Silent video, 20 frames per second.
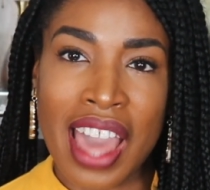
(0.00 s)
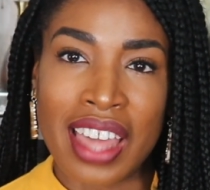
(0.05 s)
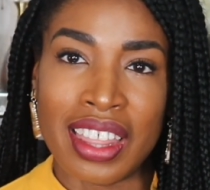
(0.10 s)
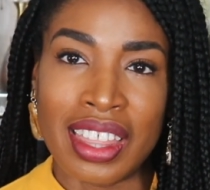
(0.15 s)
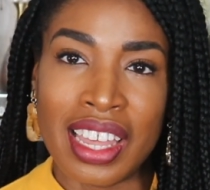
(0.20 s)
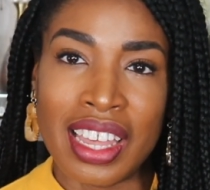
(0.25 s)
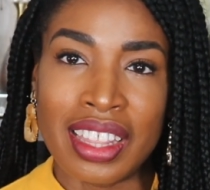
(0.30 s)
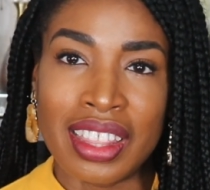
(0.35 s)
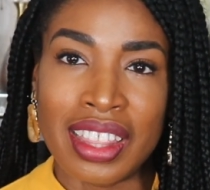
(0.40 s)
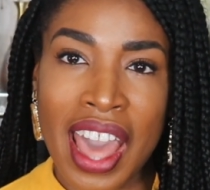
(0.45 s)
I
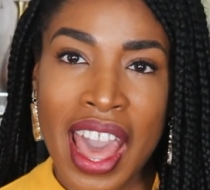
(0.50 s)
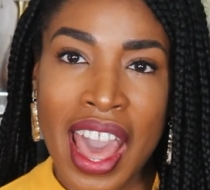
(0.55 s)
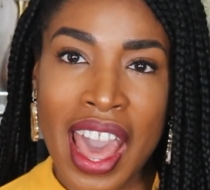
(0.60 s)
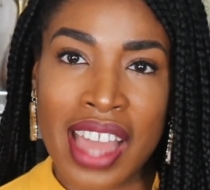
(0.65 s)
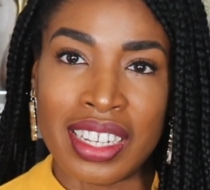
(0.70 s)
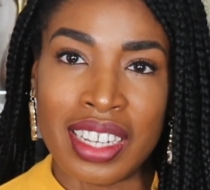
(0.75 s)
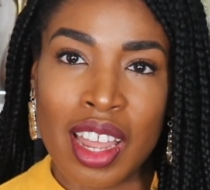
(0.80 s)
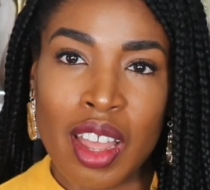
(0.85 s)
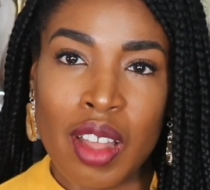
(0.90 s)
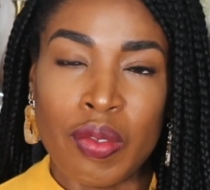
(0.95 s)
think
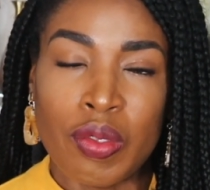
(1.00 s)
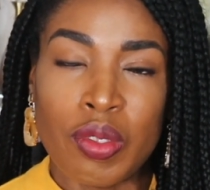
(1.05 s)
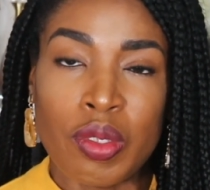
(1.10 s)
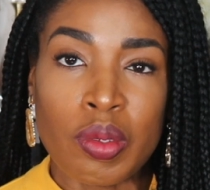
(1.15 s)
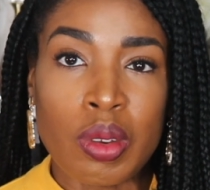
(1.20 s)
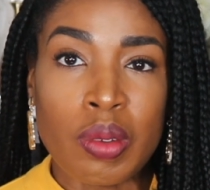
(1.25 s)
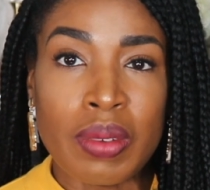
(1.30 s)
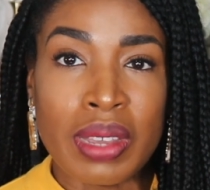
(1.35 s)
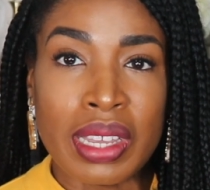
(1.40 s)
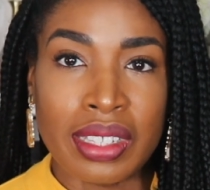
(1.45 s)
that
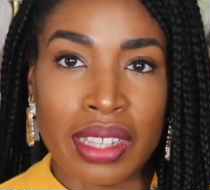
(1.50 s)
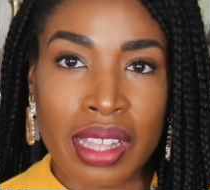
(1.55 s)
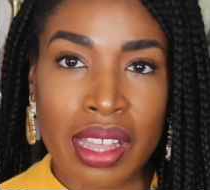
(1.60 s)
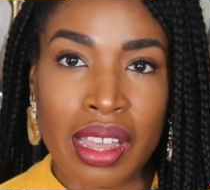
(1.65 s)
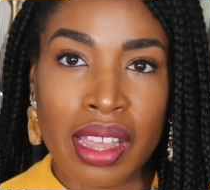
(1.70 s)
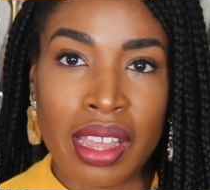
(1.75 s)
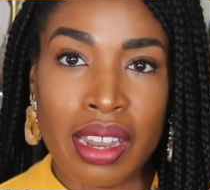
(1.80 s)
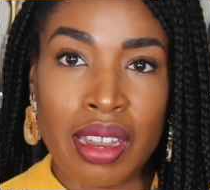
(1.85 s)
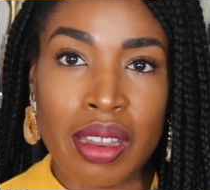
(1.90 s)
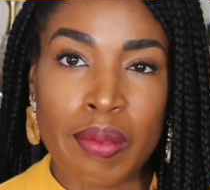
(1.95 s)
3 weeks
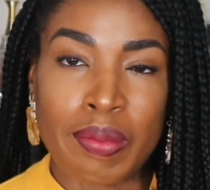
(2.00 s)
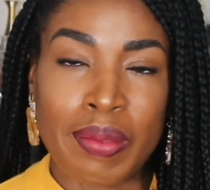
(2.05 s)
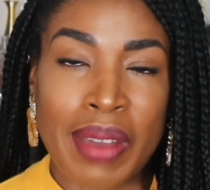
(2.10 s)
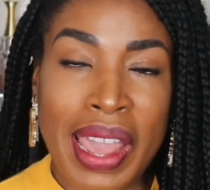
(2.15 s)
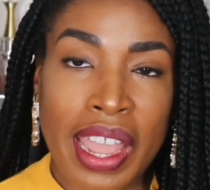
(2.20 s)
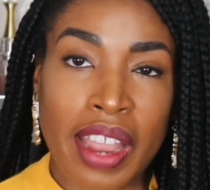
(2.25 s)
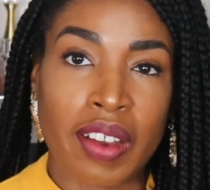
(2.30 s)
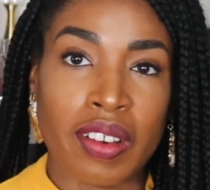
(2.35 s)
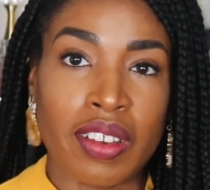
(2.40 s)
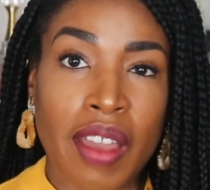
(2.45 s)
in, my
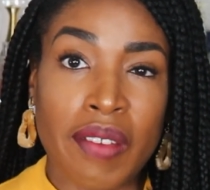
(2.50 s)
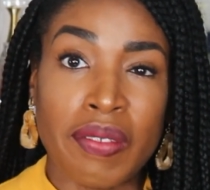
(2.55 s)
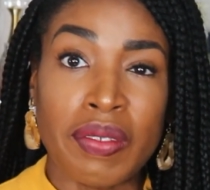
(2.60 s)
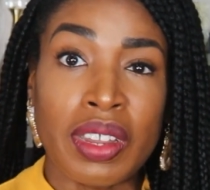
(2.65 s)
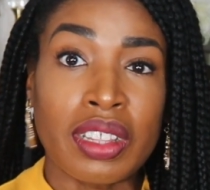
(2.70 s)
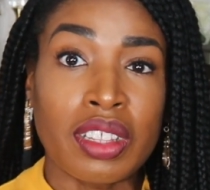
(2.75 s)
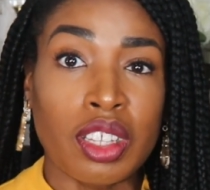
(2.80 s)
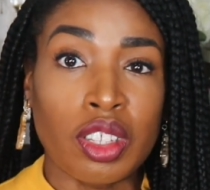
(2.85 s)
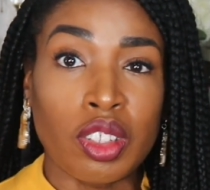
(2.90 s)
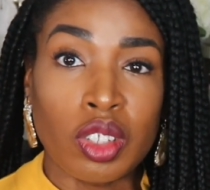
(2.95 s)
hair
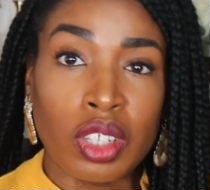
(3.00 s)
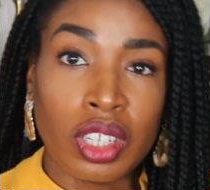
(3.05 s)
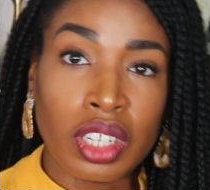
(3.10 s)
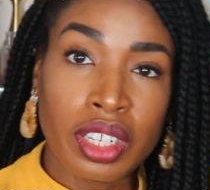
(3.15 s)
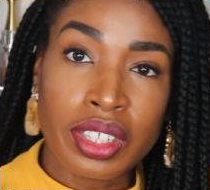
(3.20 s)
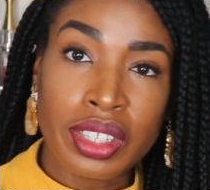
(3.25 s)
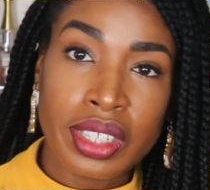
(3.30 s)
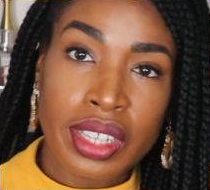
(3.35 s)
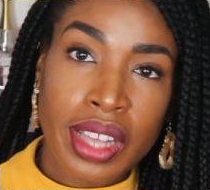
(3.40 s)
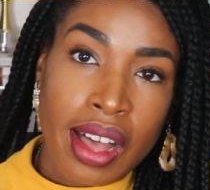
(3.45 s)
definitely
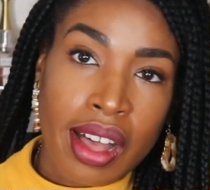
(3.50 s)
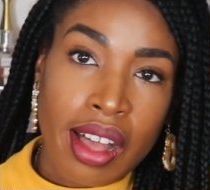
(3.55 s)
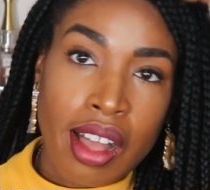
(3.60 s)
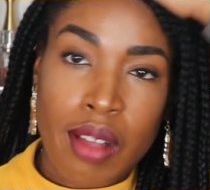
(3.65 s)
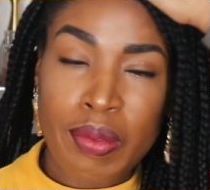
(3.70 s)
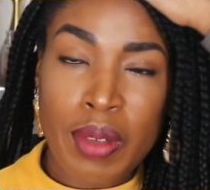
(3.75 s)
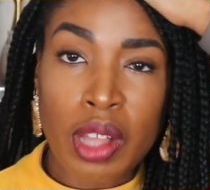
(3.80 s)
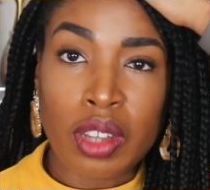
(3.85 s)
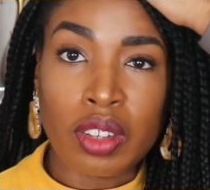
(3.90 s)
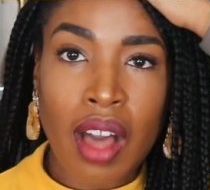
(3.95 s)
looks
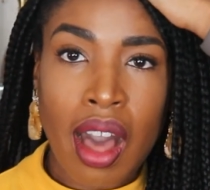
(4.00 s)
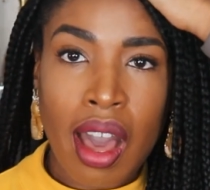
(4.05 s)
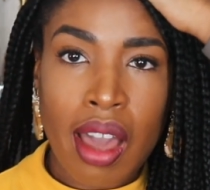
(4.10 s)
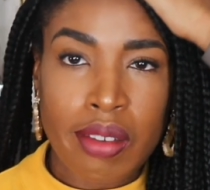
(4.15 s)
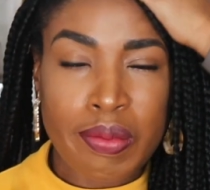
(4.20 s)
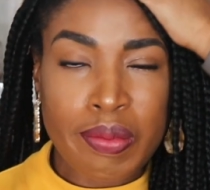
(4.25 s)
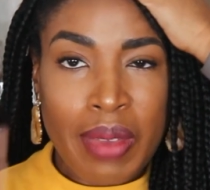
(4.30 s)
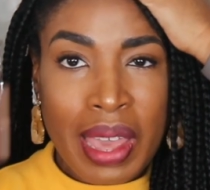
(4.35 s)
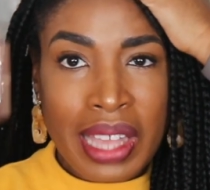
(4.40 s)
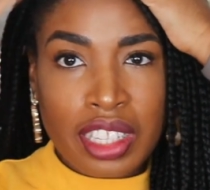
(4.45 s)
a
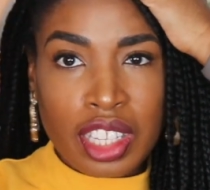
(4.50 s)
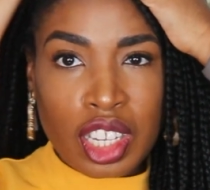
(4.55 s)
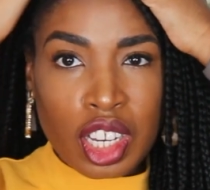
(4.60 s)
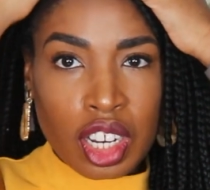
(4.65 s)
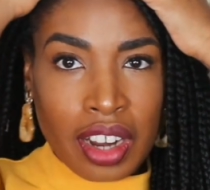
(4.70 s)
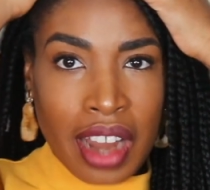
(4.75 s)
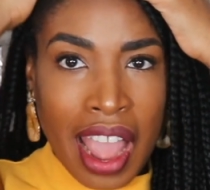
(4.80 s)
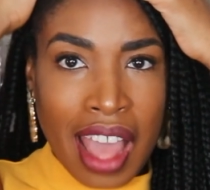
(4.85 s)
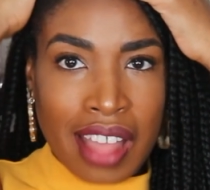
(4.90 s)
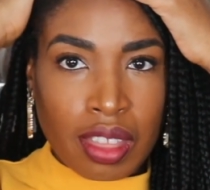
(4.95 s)
lot
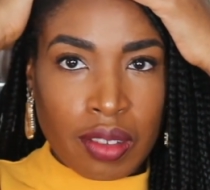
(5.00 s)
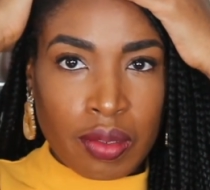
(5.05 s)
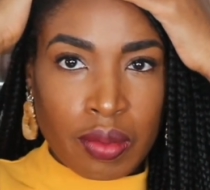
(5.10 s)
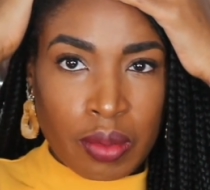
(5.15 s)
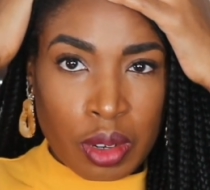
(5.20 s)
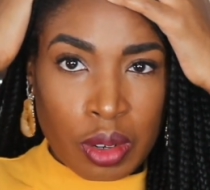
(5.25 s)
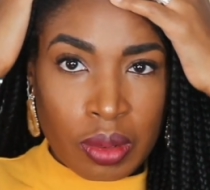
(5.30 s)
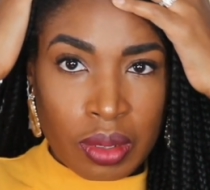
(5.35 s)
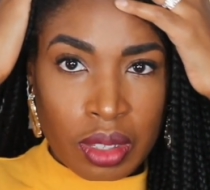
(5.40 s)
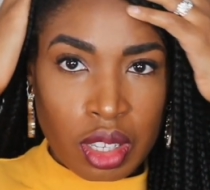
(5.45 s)
messier at the
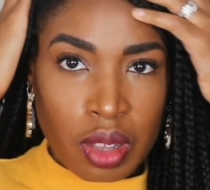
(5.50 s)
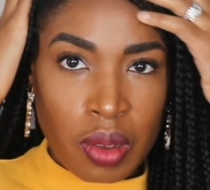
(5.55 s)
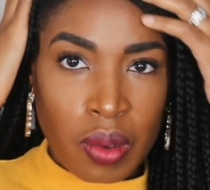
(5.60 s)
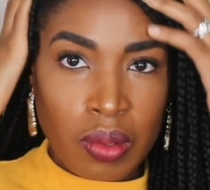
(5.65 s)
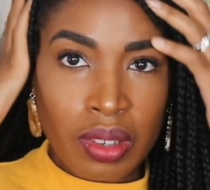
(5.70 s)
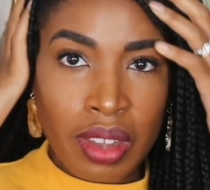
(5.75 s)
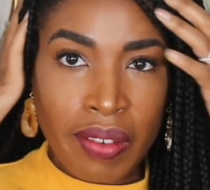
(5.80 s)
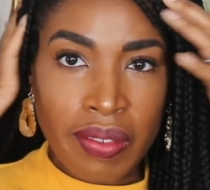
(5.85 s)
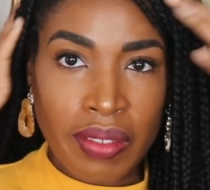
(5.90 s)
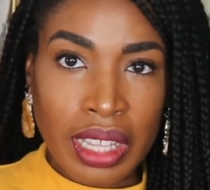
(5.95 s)
root,
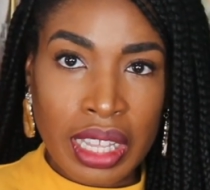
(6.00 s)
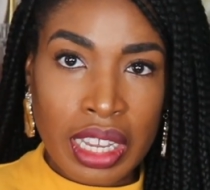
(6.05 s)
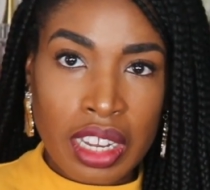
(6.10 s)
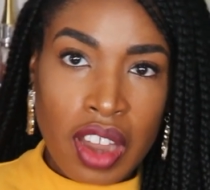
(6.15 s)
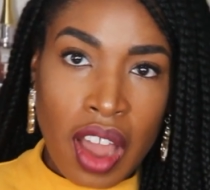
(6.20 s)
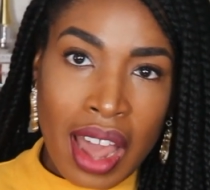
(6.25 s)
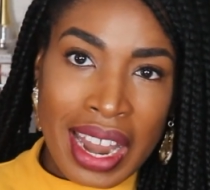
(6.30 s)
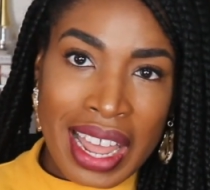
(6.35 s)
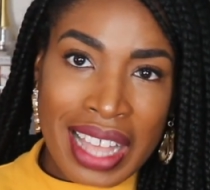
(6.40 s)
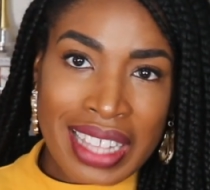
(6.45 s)
so definitely
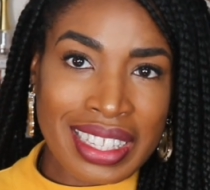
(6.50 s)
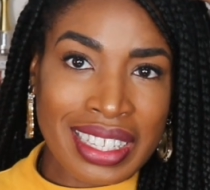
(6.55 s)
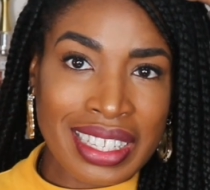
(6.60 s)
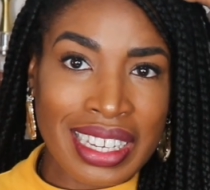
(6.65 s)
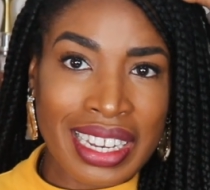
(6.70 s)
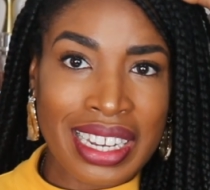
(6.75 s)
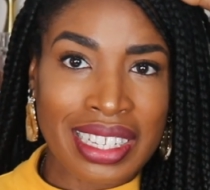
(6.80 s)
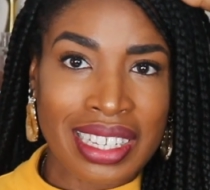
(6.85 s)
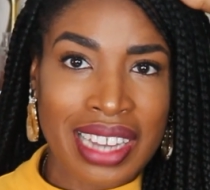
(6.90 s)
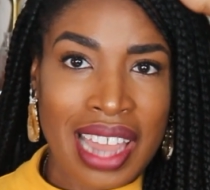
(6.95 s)
not as
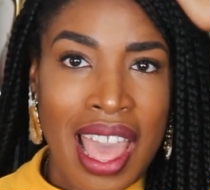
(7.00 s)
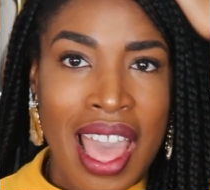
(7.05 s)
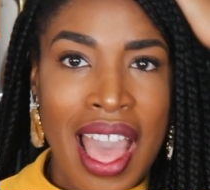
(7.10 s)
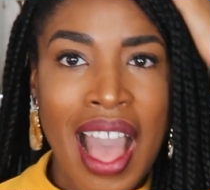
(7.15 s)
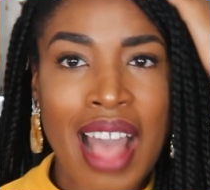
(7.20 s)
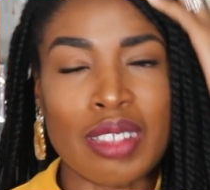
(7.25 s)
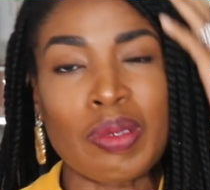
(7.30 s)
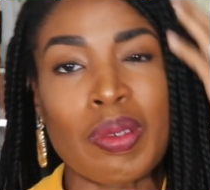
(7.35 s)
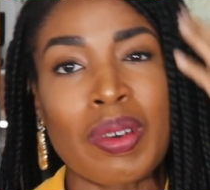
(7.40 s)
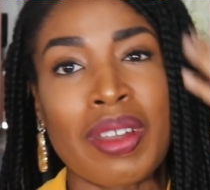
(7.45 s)
neat
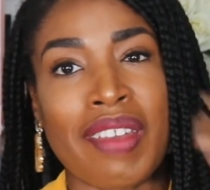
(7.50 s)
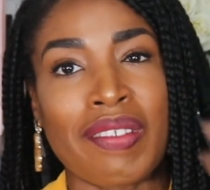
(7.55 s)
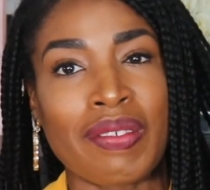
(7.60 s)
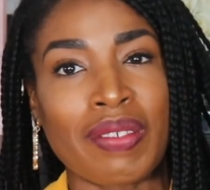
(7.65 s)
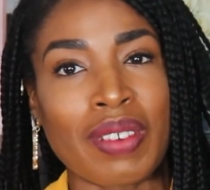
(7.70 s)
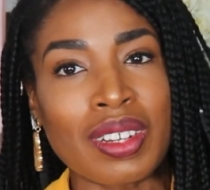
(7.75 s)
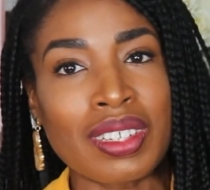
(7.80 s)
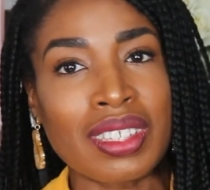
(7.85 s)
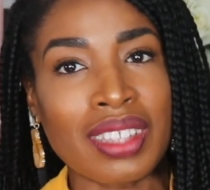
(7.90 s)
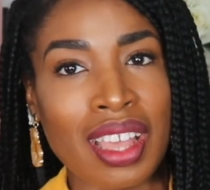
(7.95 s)
as when I
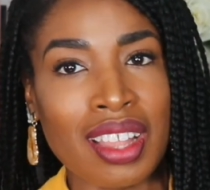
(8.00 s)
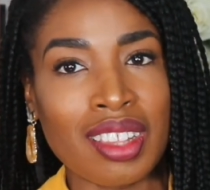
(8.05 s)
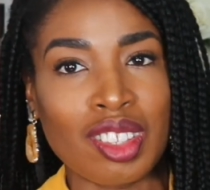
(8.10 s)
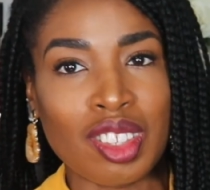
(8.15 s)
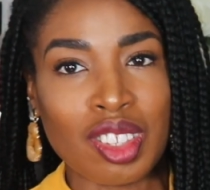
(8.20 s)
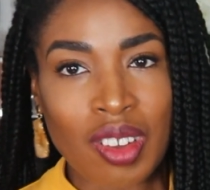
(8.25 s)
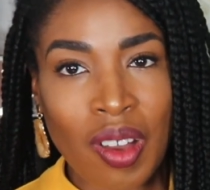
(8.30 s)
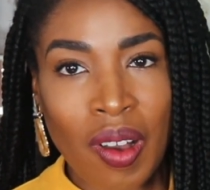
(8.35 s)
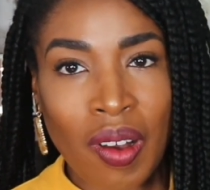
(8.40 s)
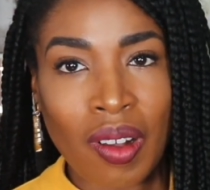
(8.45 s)
first
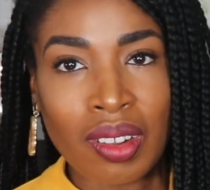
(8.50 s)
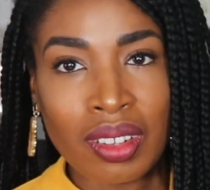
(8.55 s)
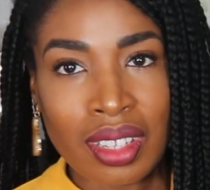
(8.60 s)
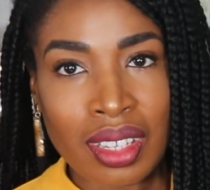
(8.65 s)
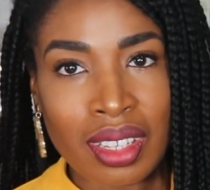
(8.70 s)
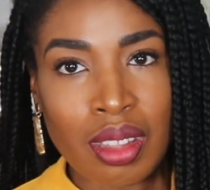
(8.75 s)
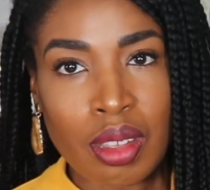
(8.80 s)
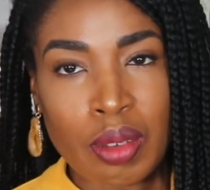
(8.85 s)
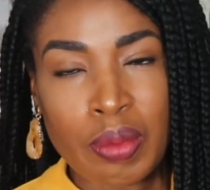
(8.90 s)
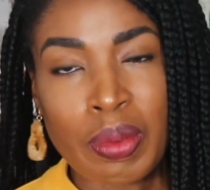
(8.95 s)
installed
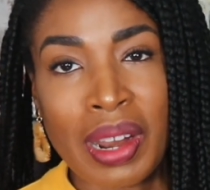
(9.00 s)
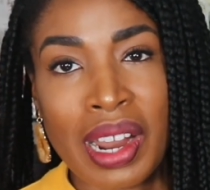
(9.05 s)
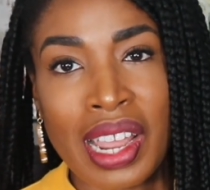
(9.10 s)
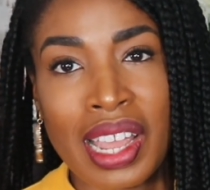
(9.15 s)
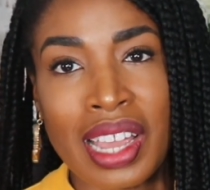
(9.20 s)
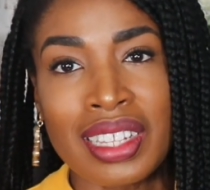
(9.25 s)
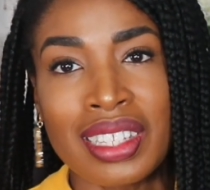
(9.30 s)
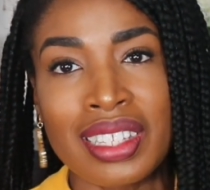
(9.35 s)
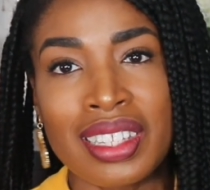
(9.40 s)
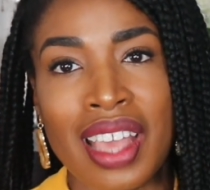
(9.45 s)
the
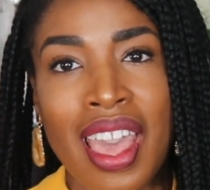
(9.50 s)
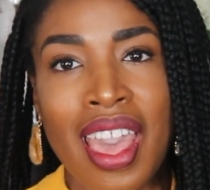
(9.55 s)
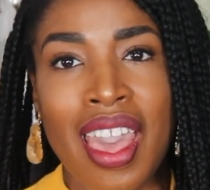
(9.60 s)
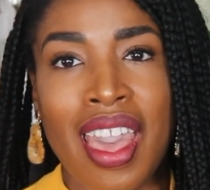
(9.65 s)
braids.